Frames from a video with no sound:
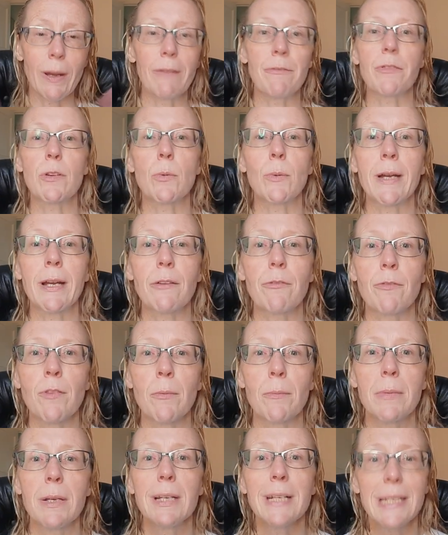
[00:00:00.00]
everywhere
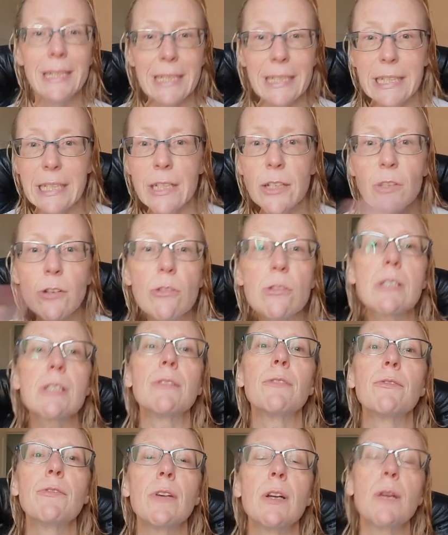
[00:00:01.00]
from years
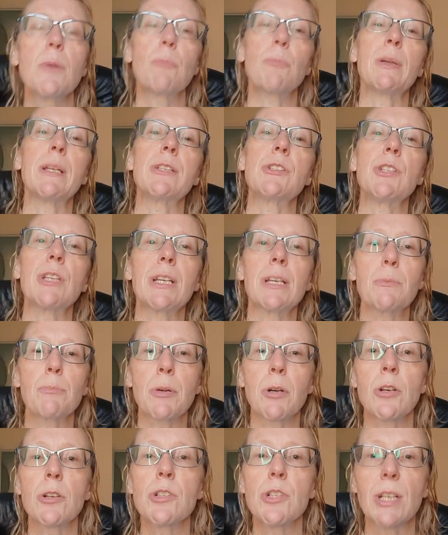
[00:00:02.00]
of binging and
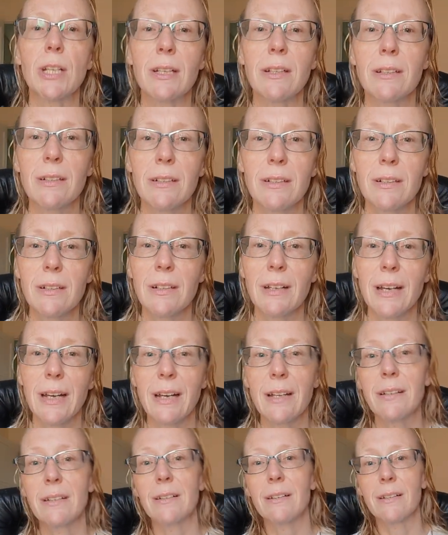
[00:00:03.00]
purging,
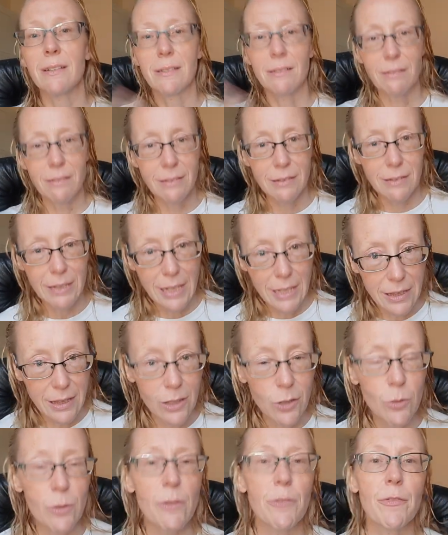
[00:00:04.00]
let
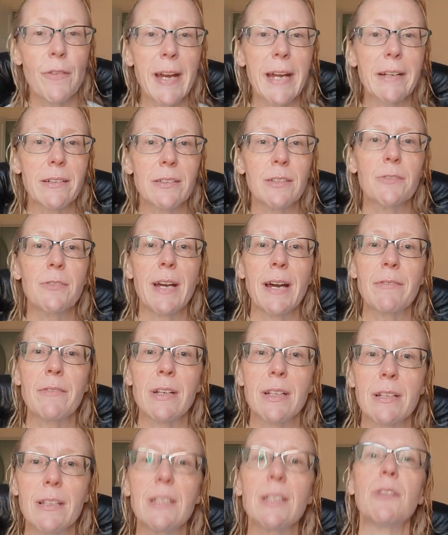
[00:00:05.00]
alone the fact of
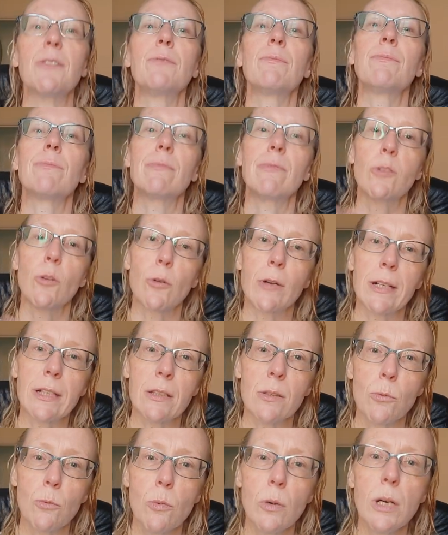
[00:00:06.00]
having, fluoride
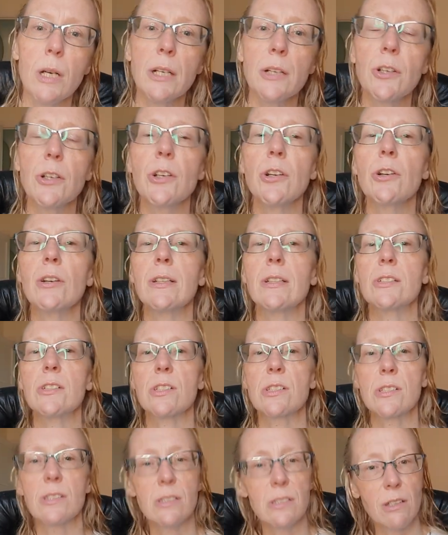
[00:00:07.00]
in the water and
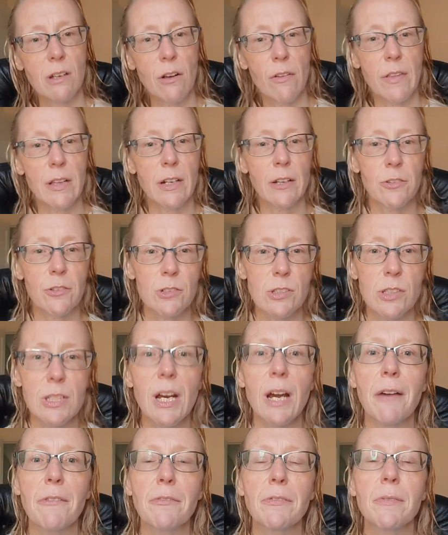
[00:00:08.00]
just all that other
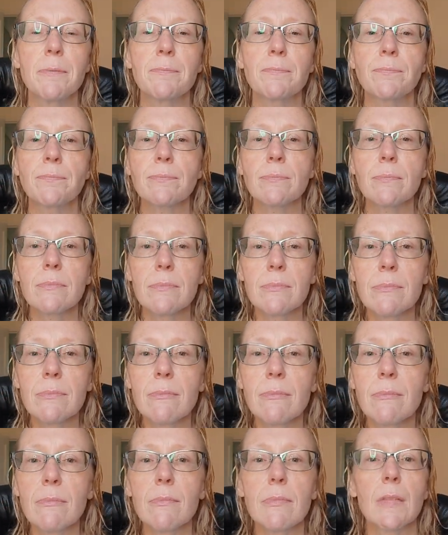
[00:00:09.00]
stuff.
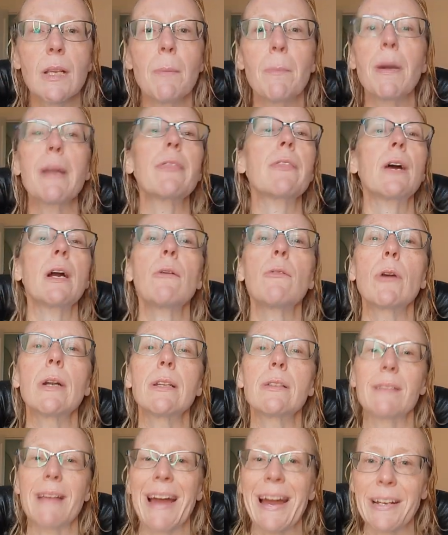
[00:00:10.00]
My thyroid
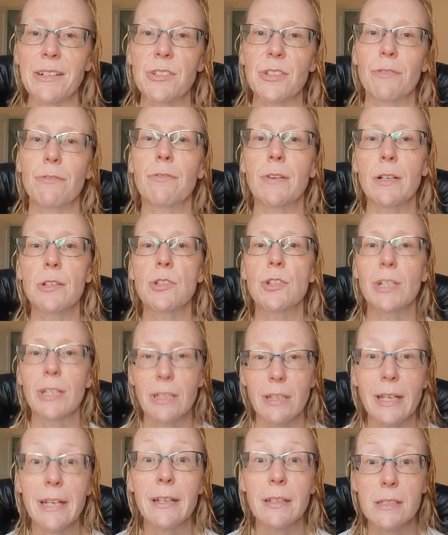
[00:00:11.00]
is actually
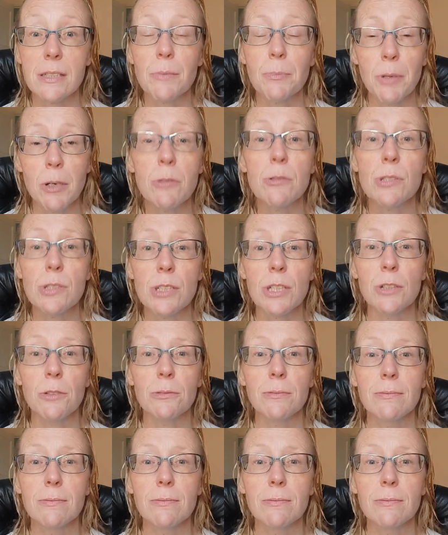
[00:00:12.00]
functioning like it's supposed to,